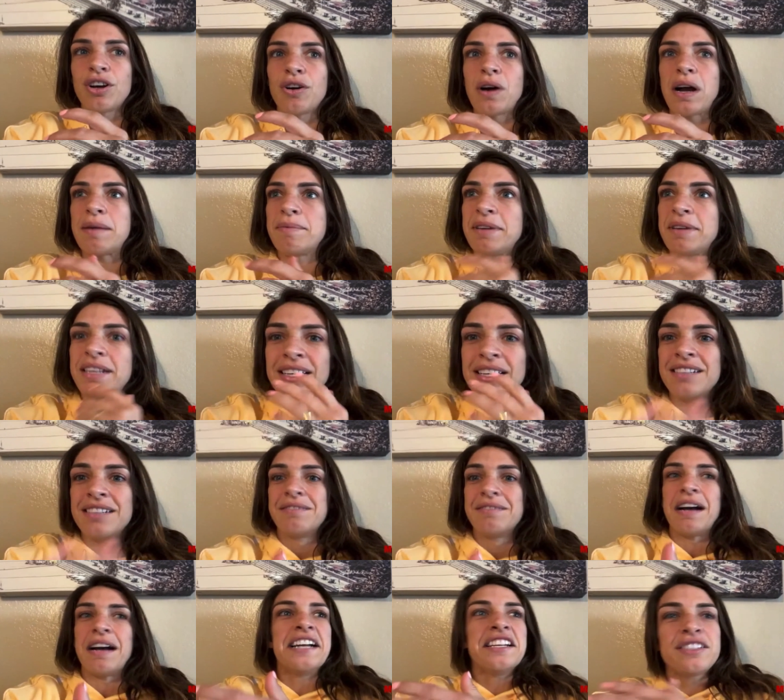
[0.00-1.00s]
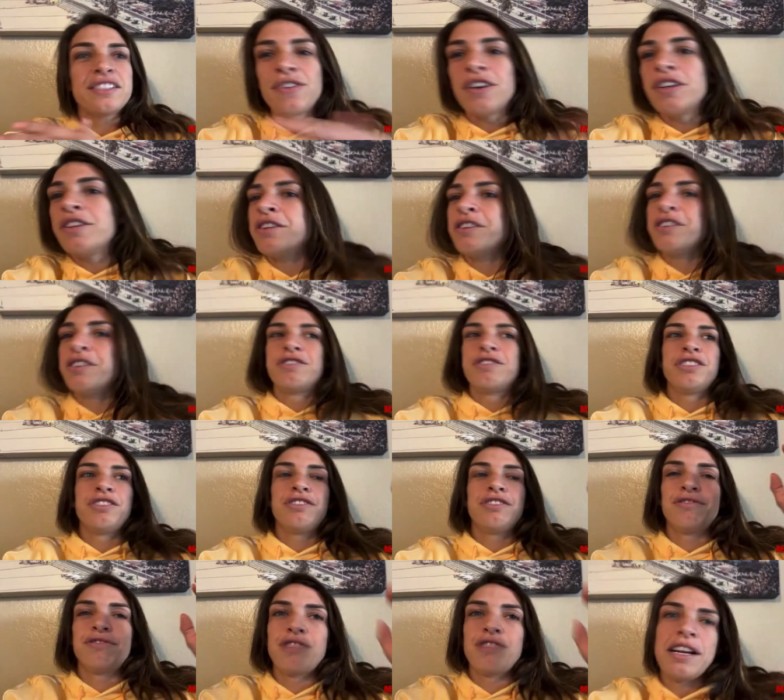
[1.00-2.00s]
I mean, I just felt her
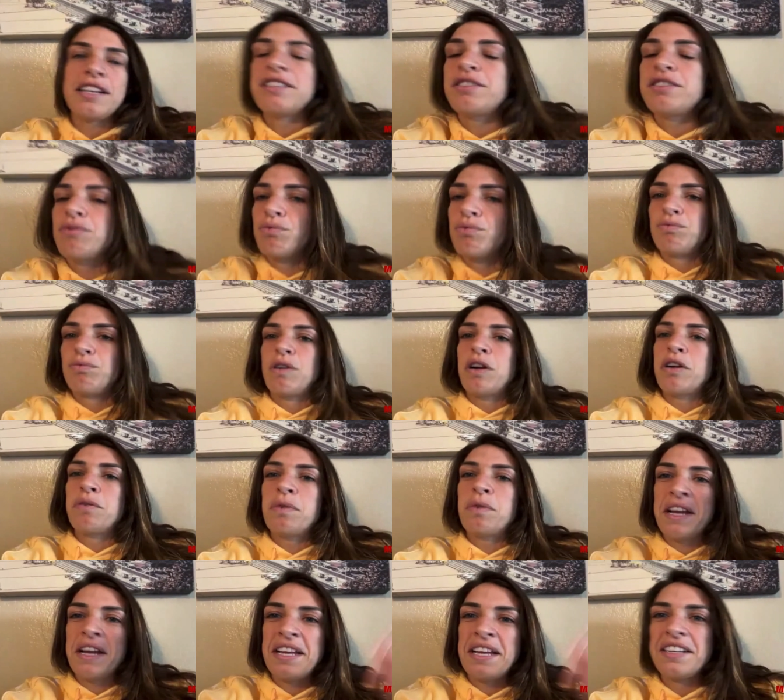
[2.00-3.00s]
just trying to run away.